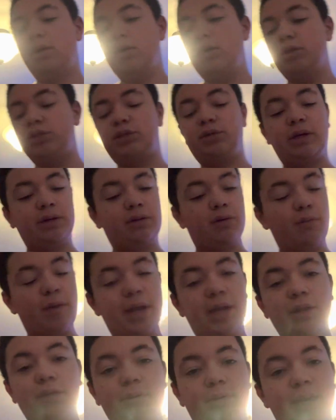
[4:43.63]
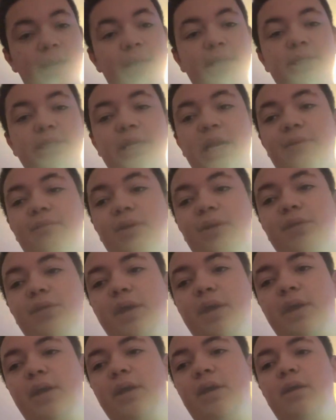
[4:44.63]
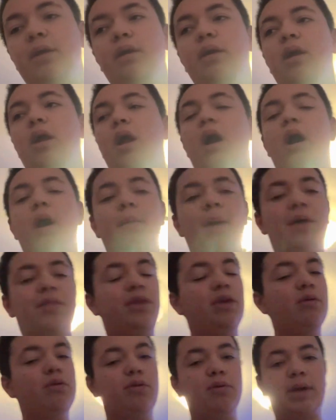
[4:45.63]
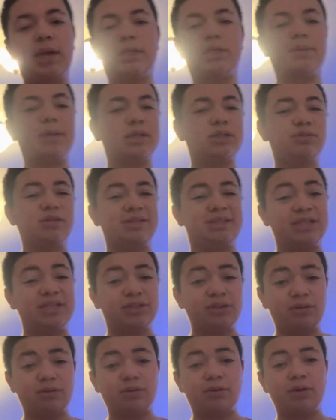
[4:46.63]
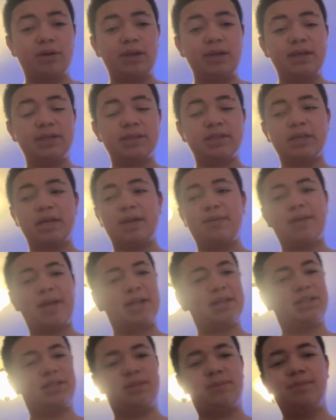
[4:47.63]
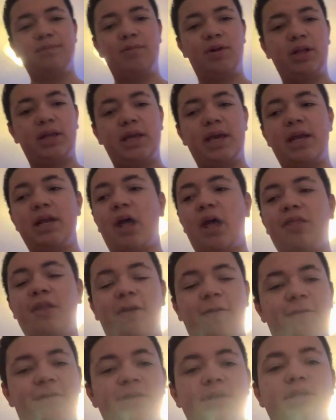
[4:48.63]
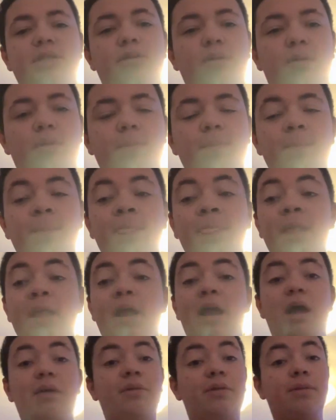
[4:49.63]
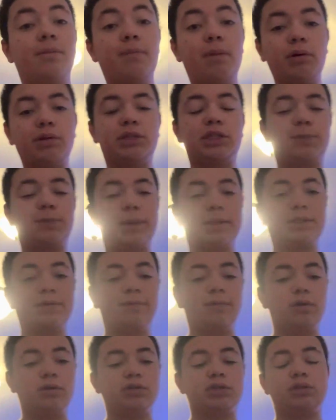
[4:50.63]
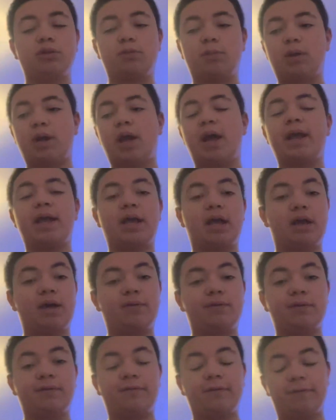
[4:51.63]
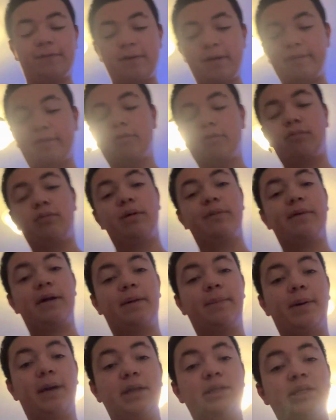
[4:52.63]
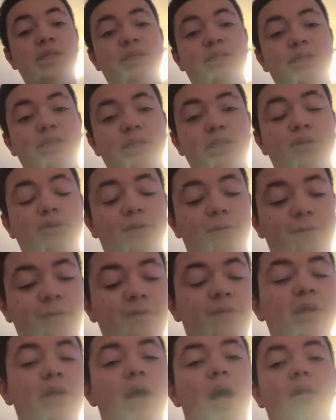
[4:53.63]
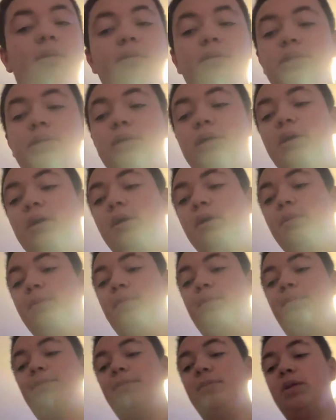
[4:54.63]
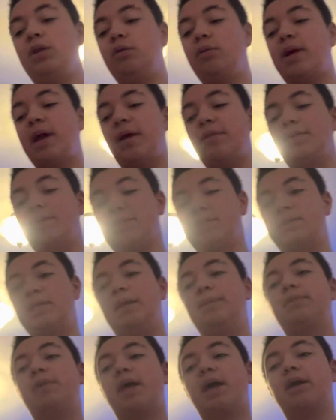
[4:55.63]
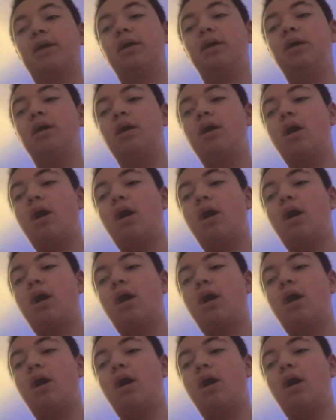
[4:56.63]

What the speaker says: Still get the regular case and everything. I think you do get some extra digital goodies, and that's really it, nothing physical. And then the most expensive version, the one I have for 512 gigabytes, it's $650. You get the Steam Deck.